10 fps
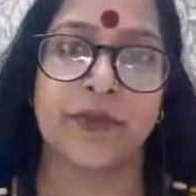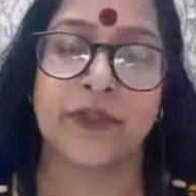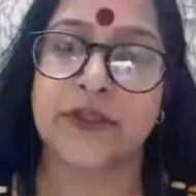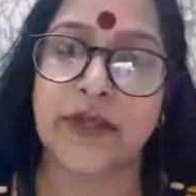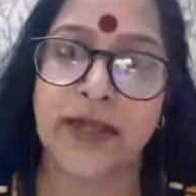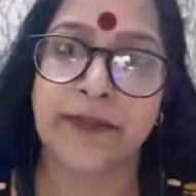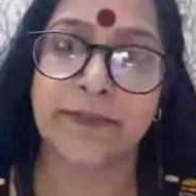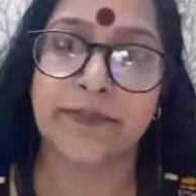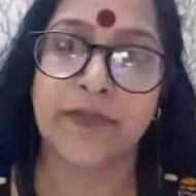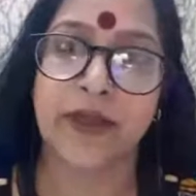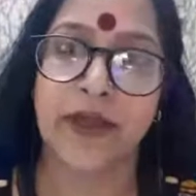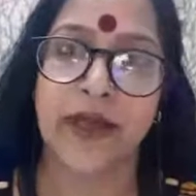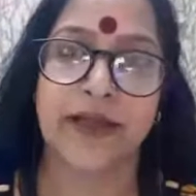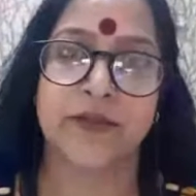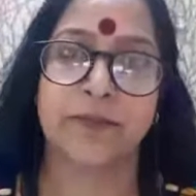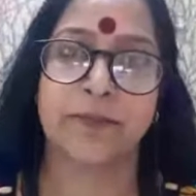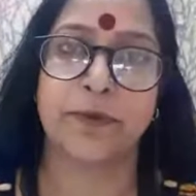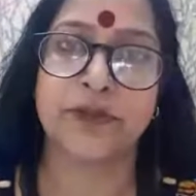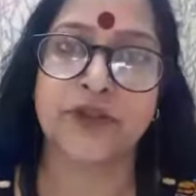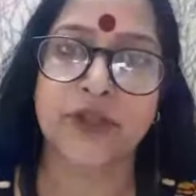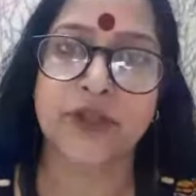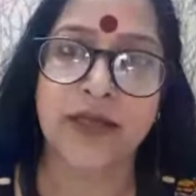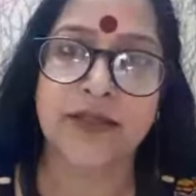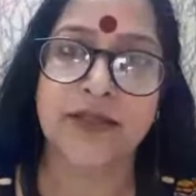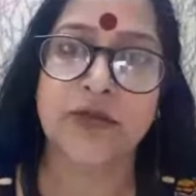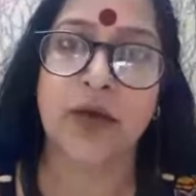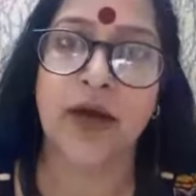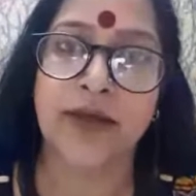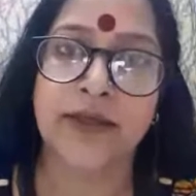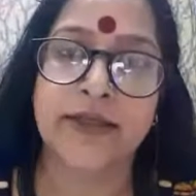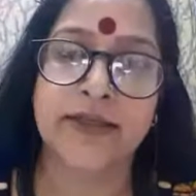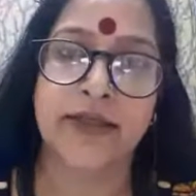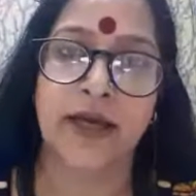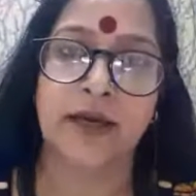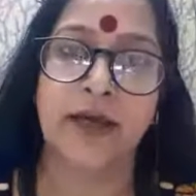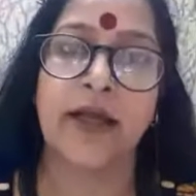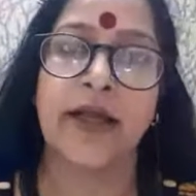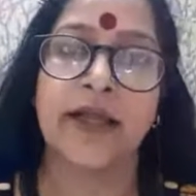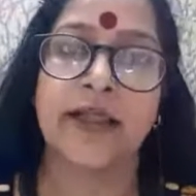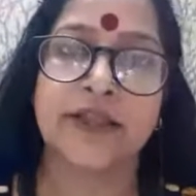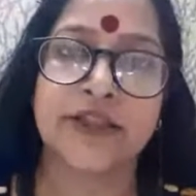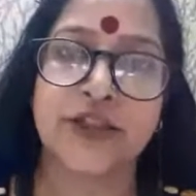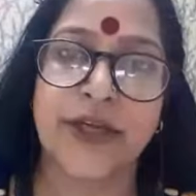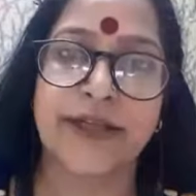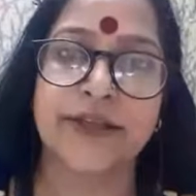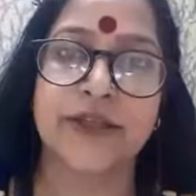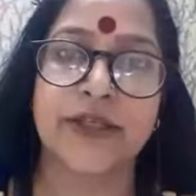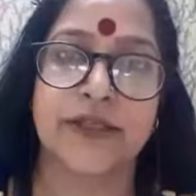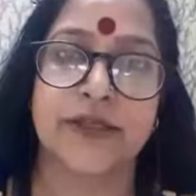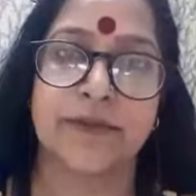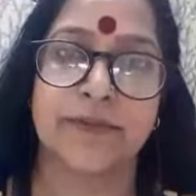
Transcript: The time has pushed us to understand the changes